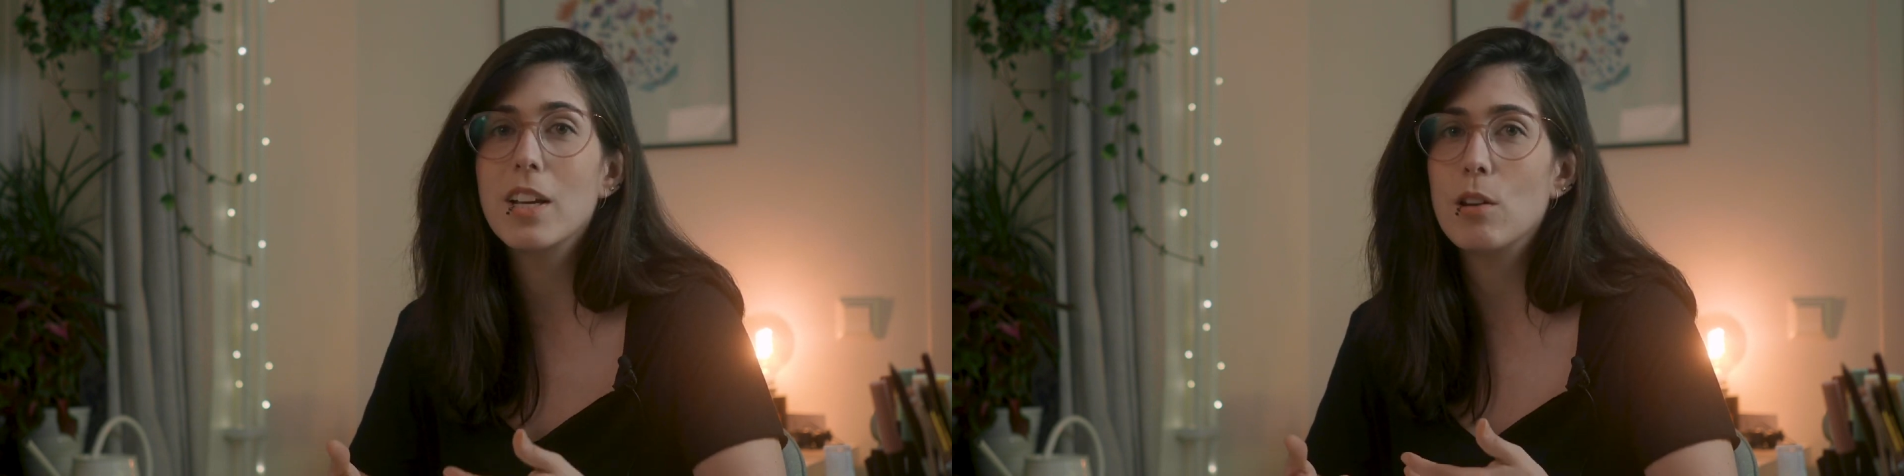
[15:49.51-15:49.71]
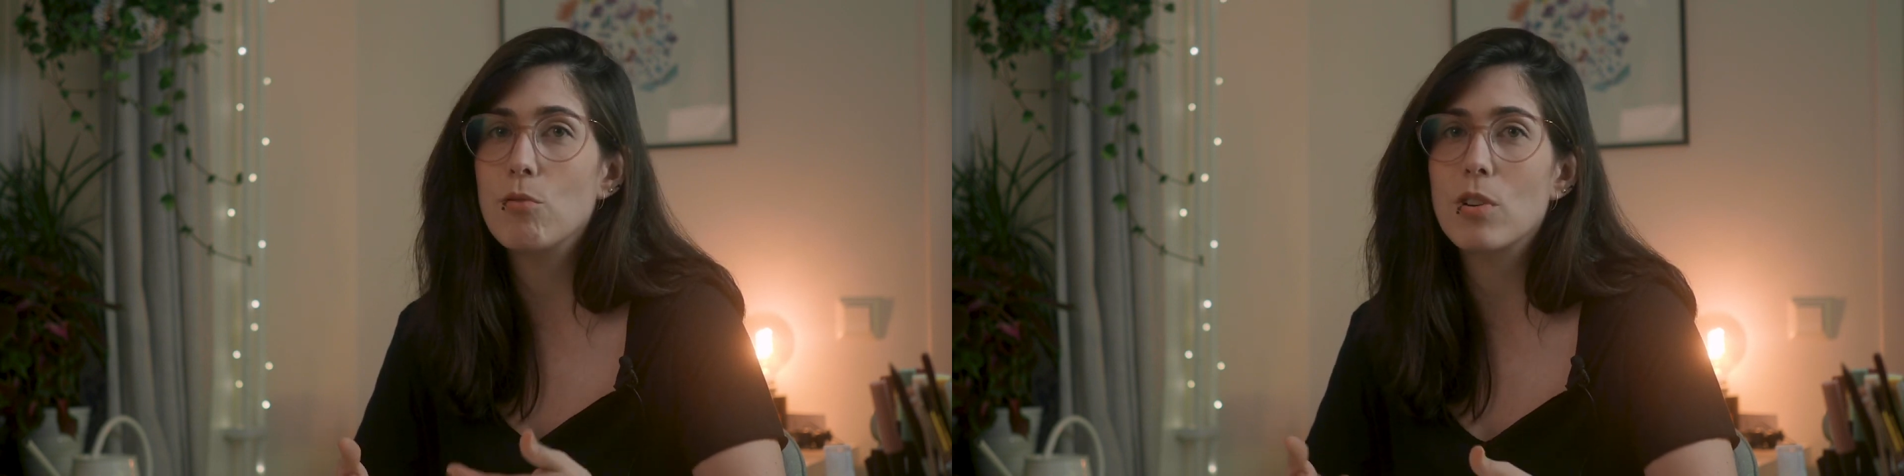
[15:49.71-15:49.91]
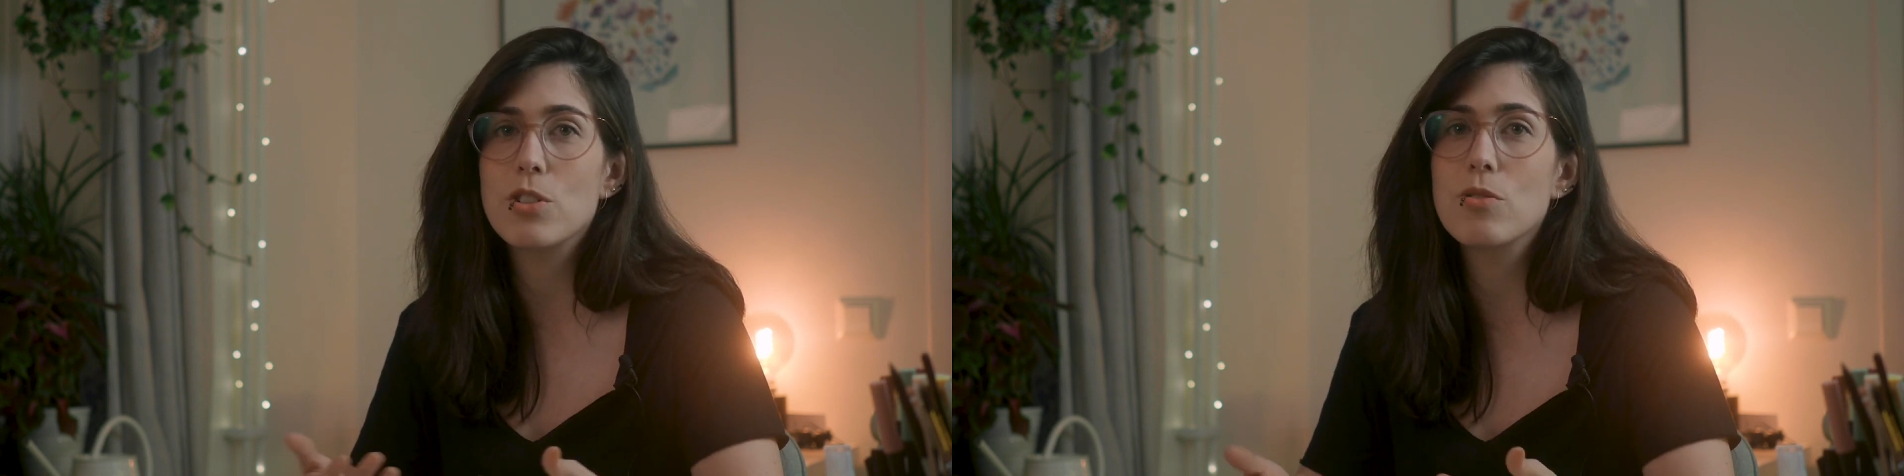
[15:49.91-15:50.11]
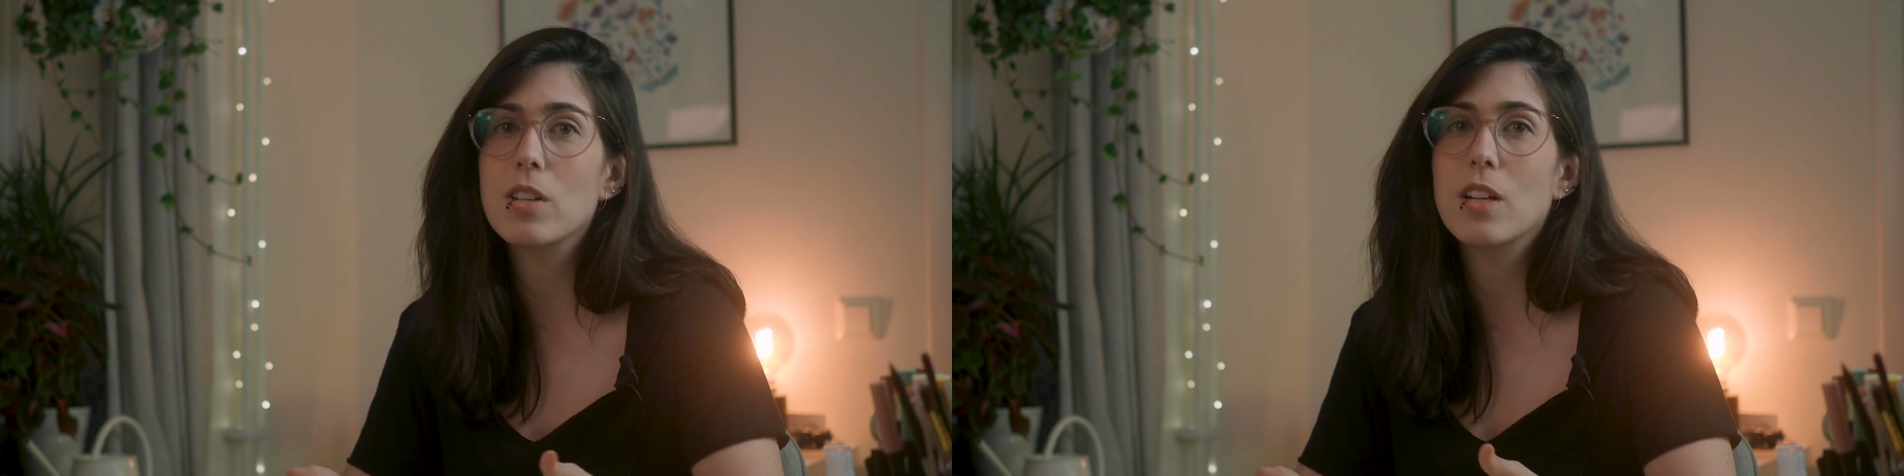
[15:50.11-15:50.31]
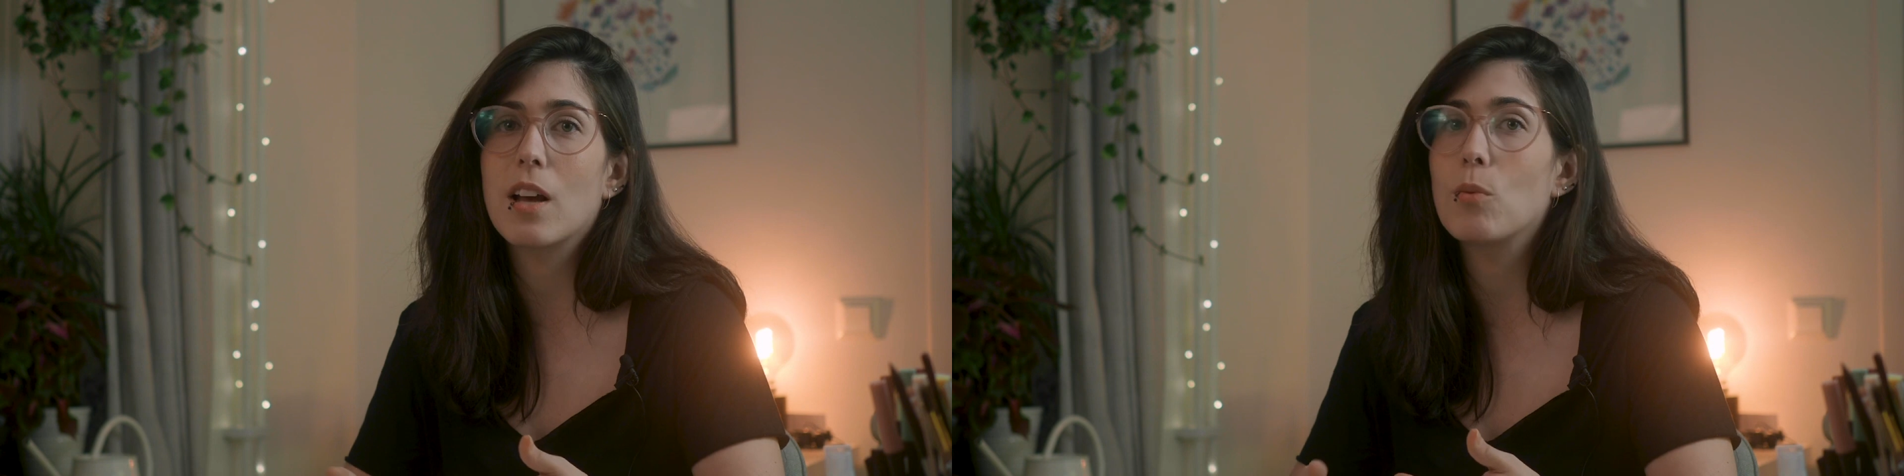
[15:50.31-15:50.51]
if you're
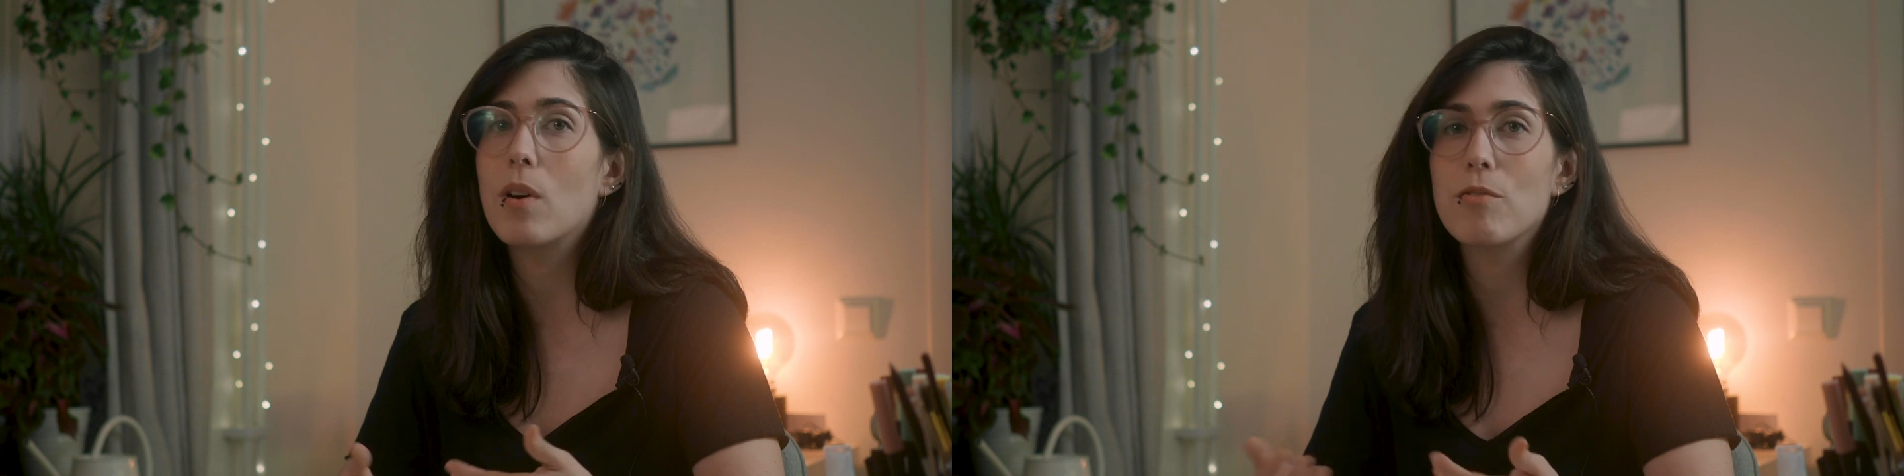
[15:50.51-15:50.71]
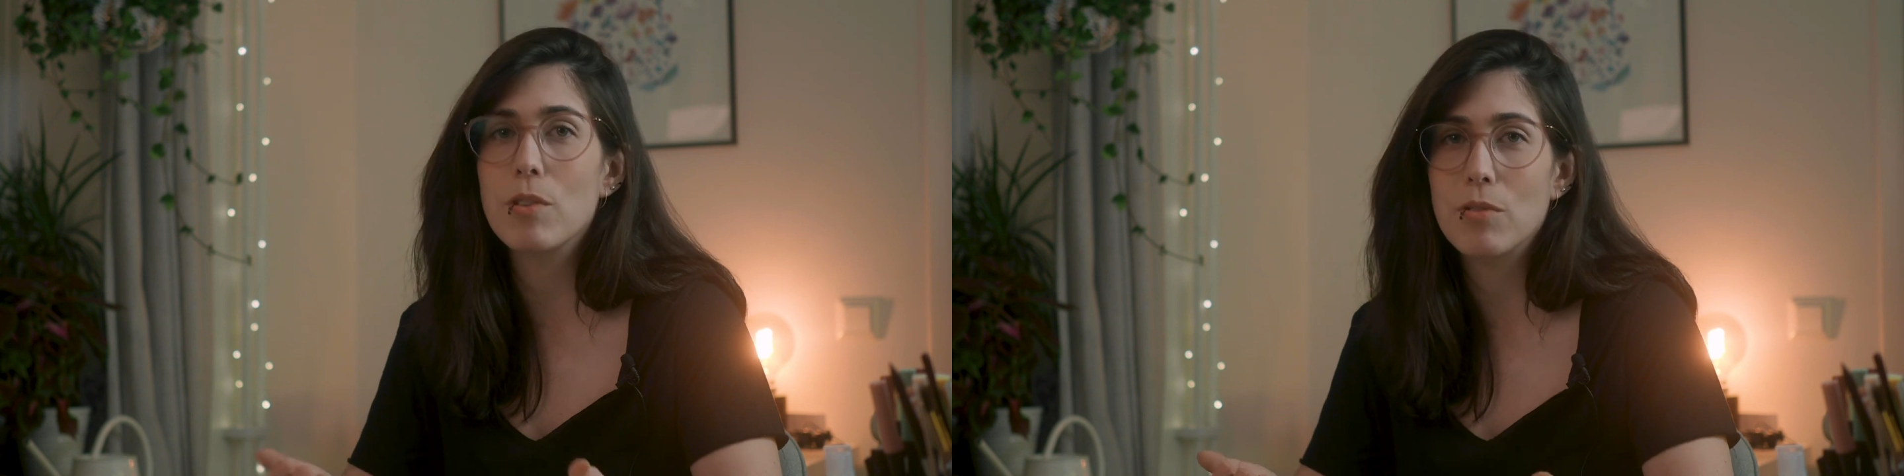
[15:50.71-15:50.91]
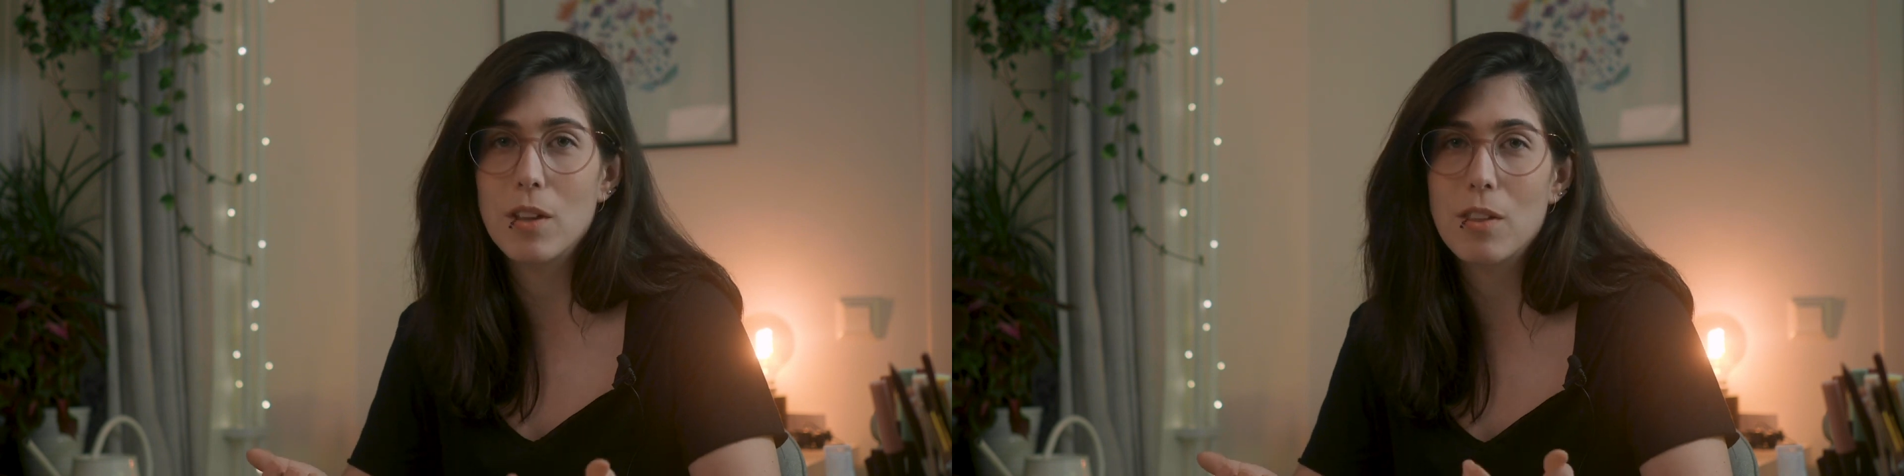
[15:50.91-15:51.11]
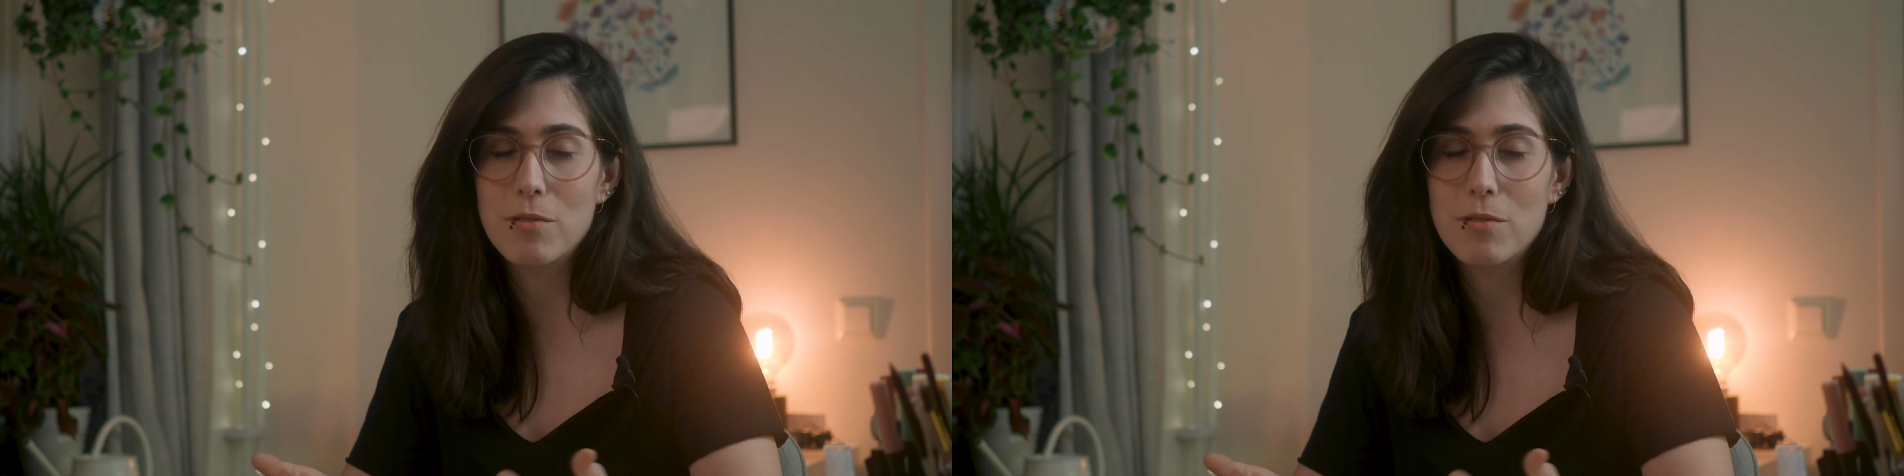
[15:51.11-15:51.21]
shooting at 1/15